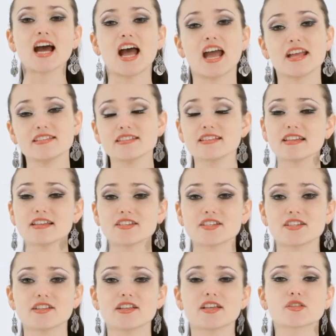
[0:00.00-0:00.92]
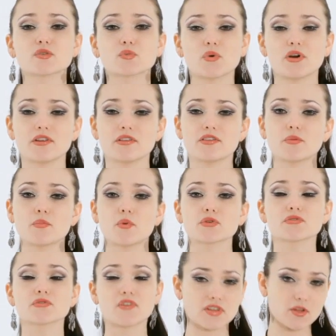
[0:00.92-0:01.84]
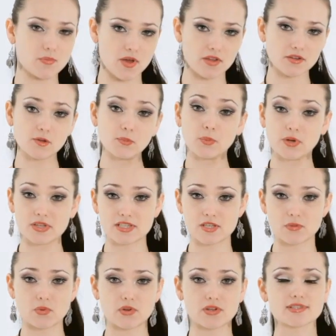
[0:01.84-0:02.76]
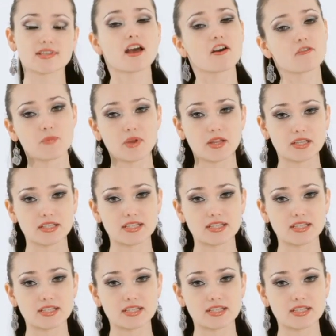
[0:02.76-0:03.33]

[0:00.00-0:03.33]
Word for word: Isolation is one of the most fundamental principles of belly